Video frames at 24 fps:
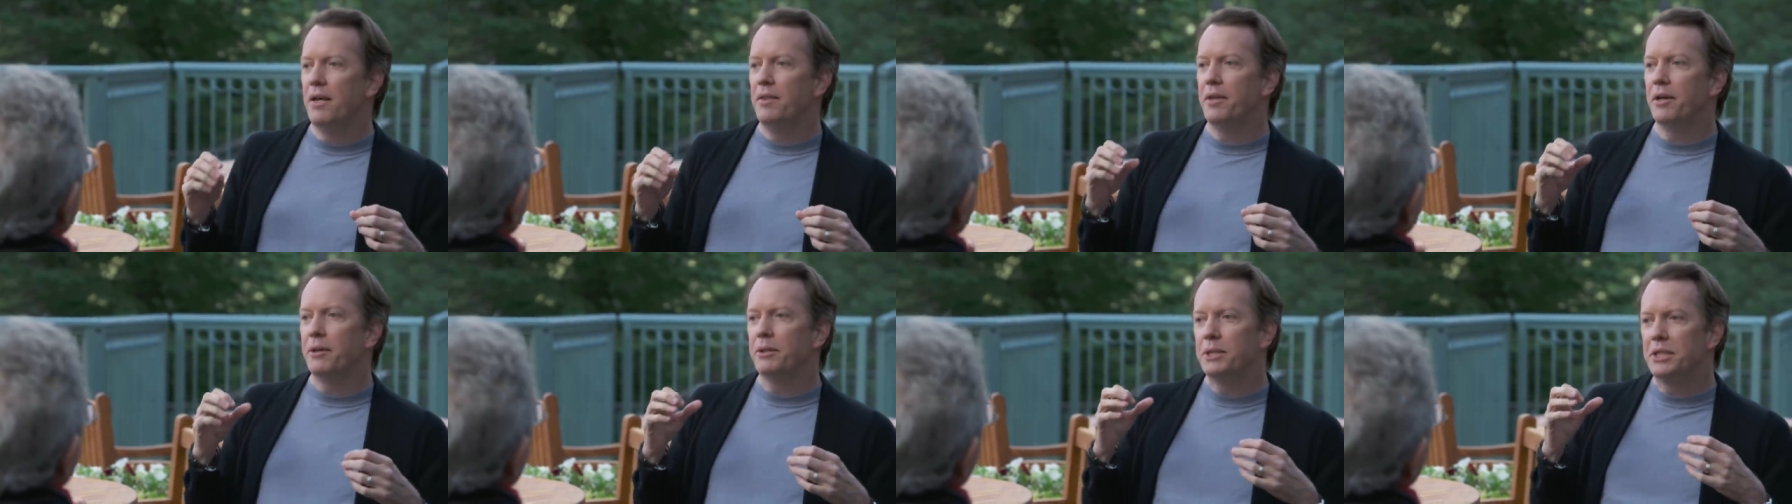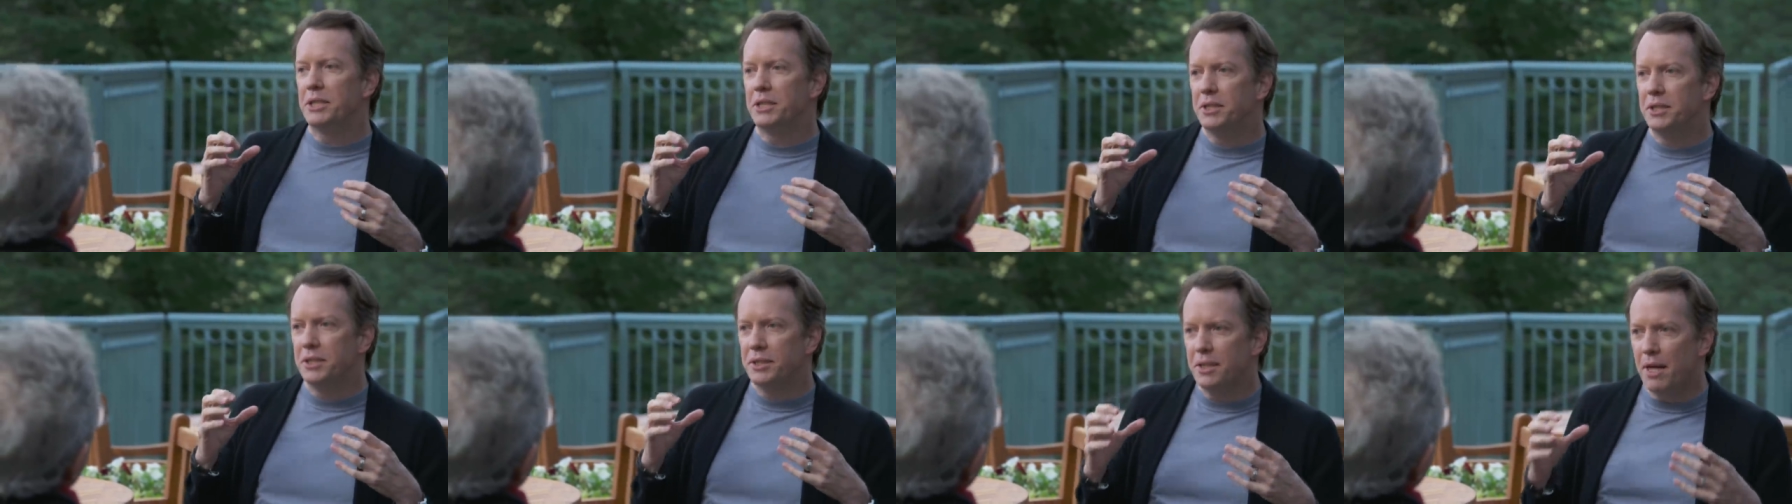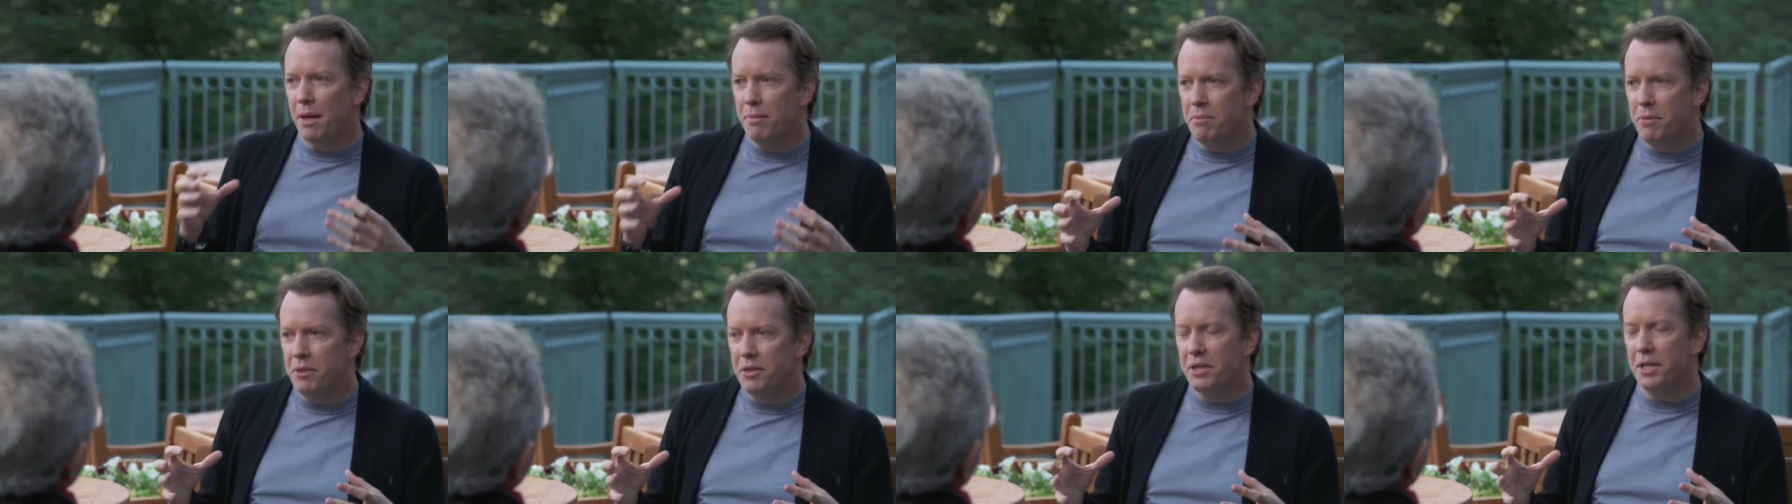there is
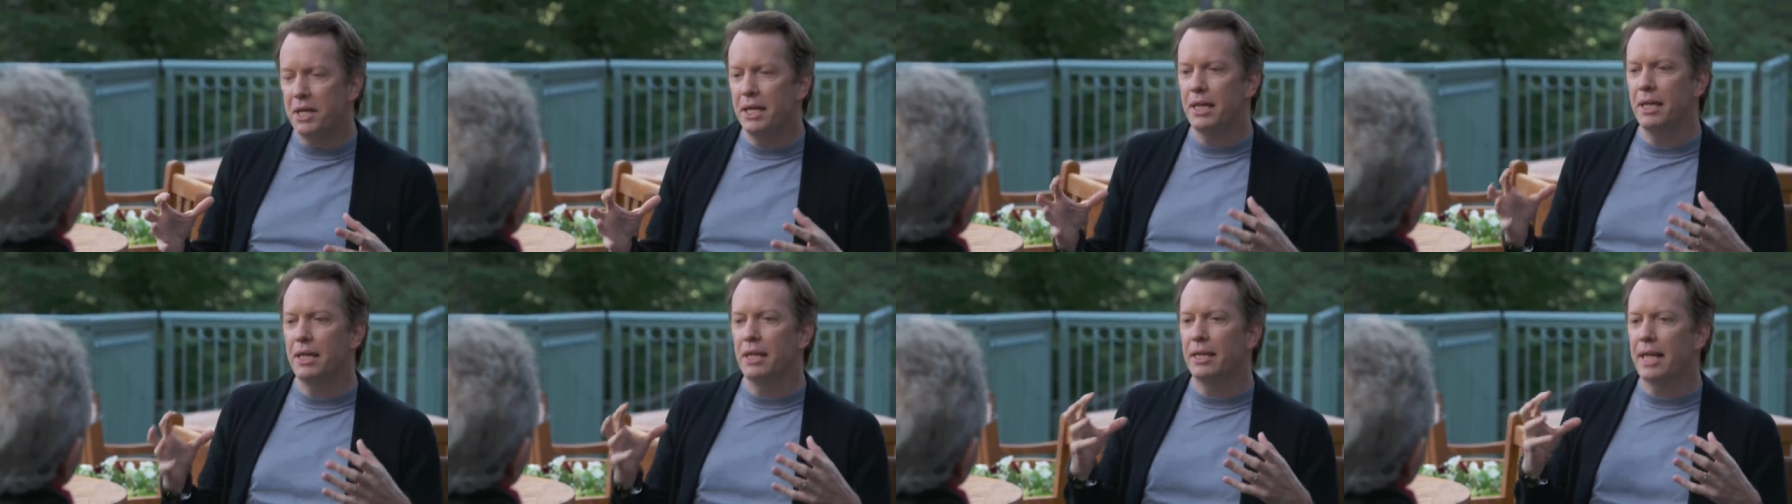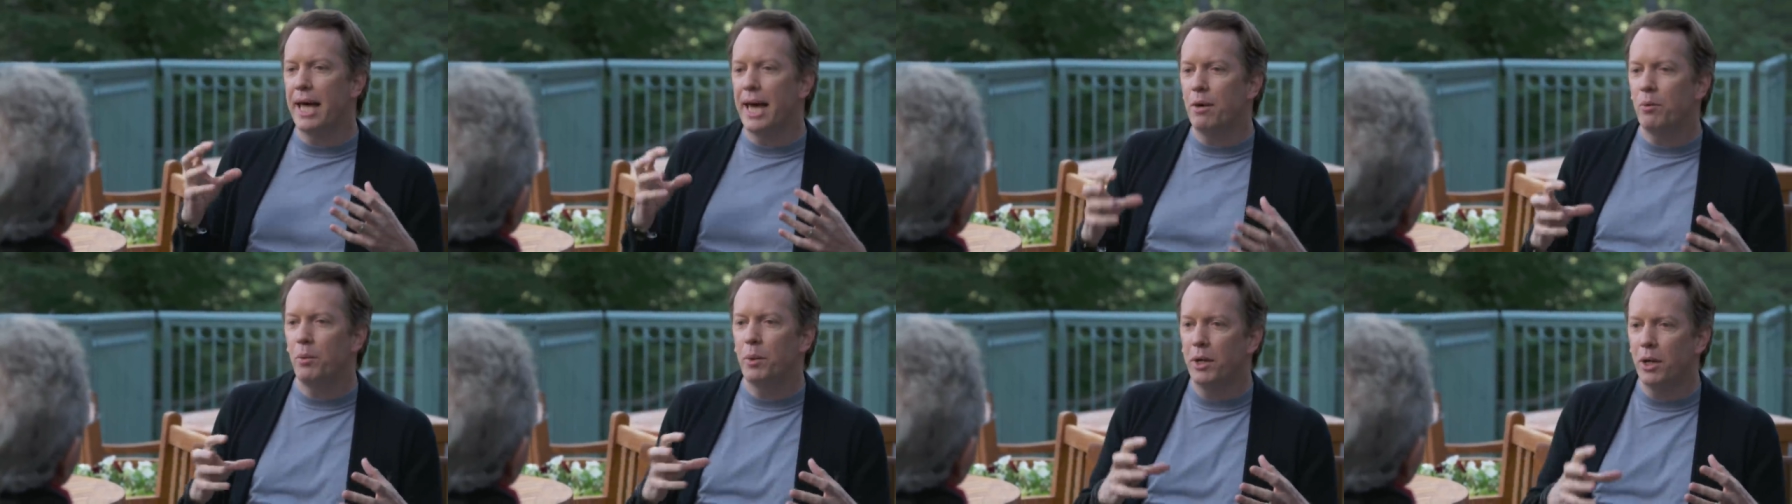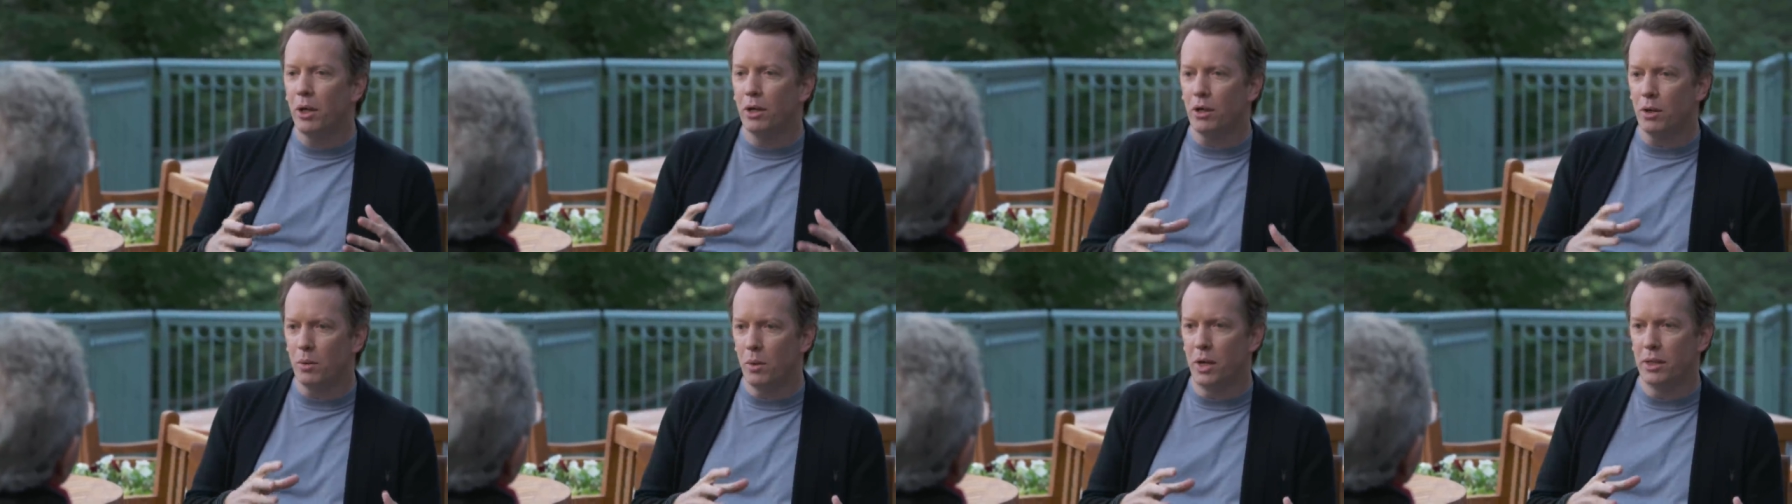something that we
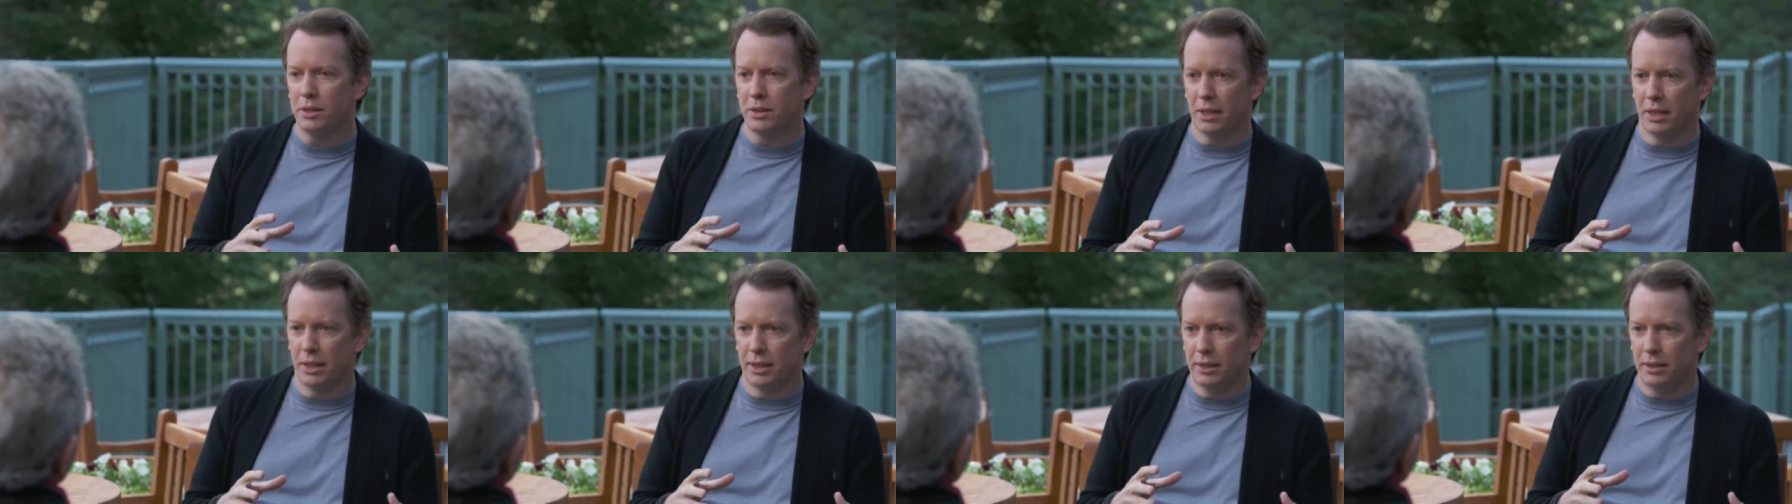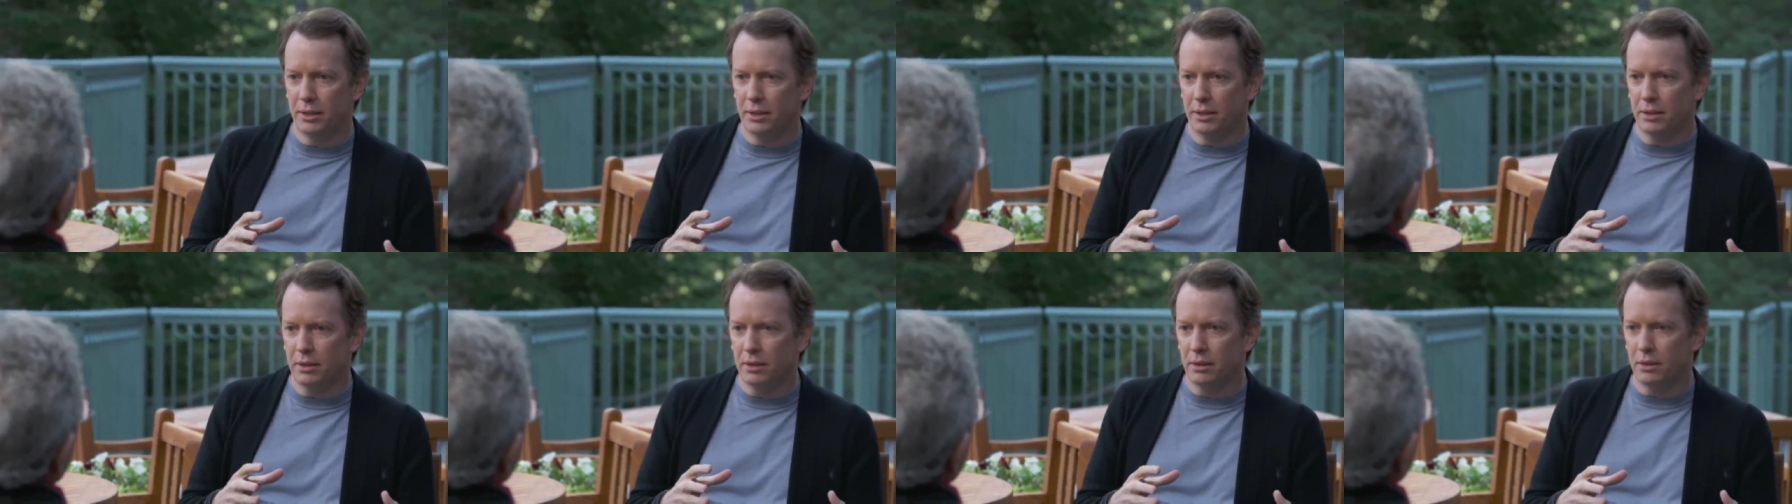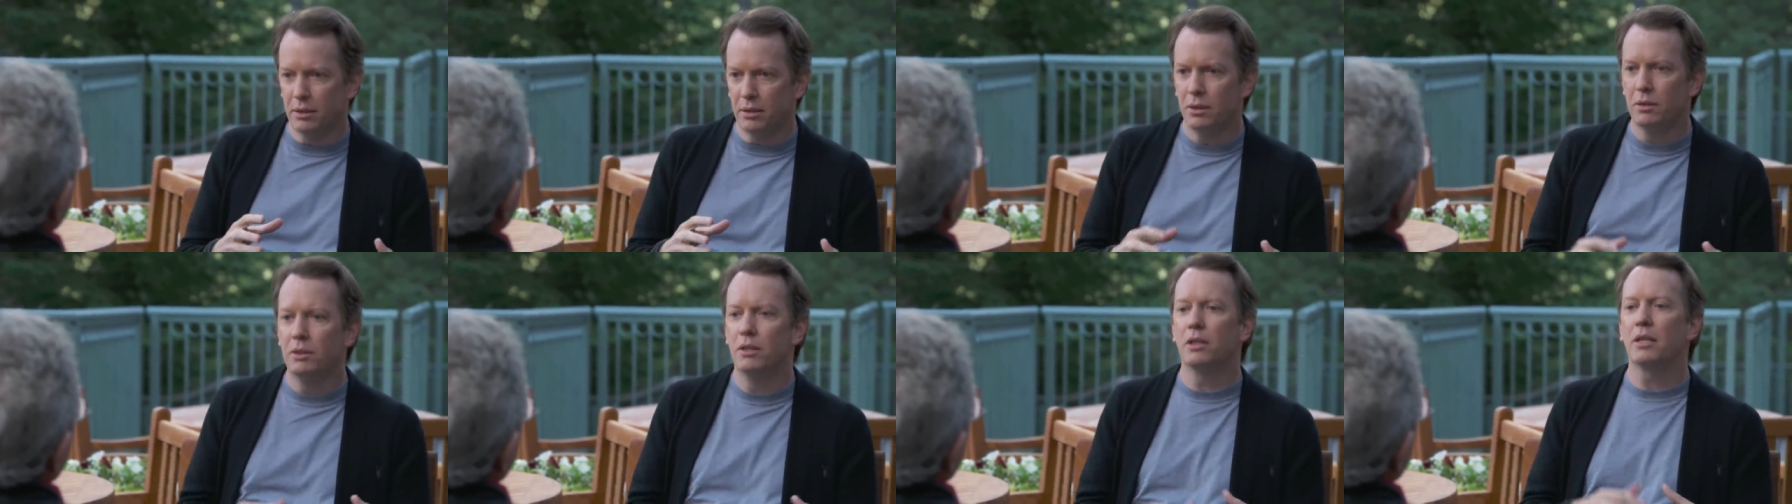are quantizing.
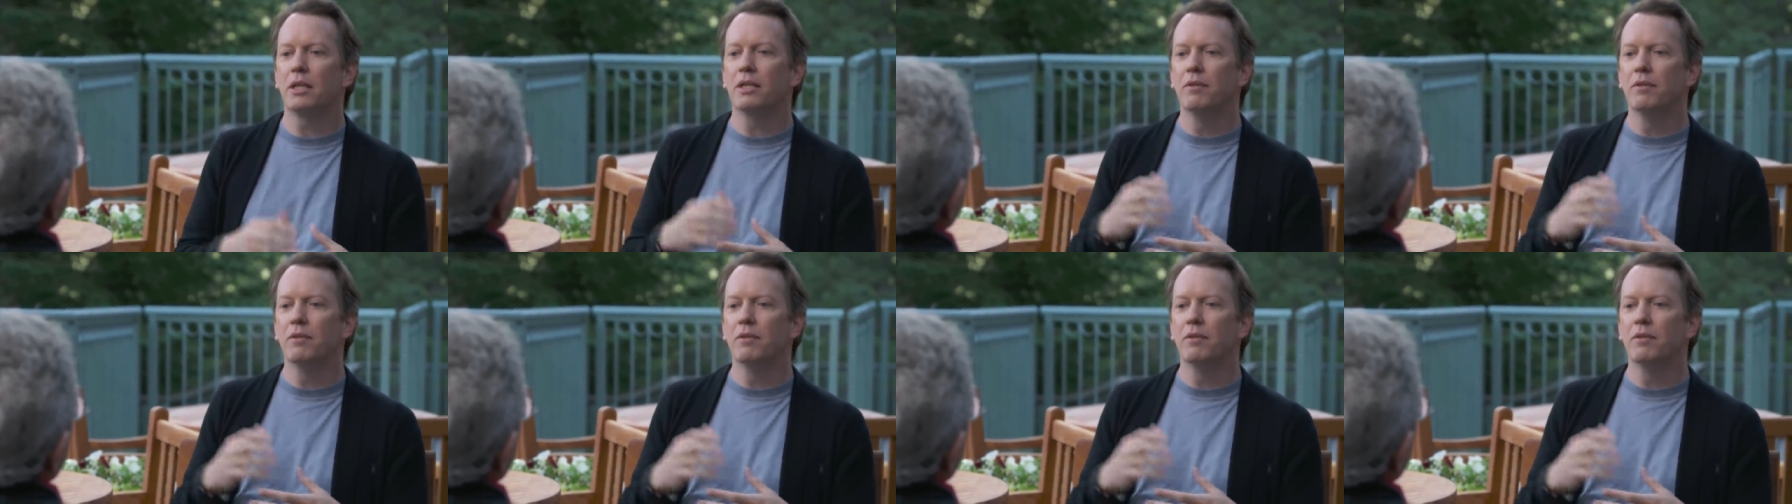So in the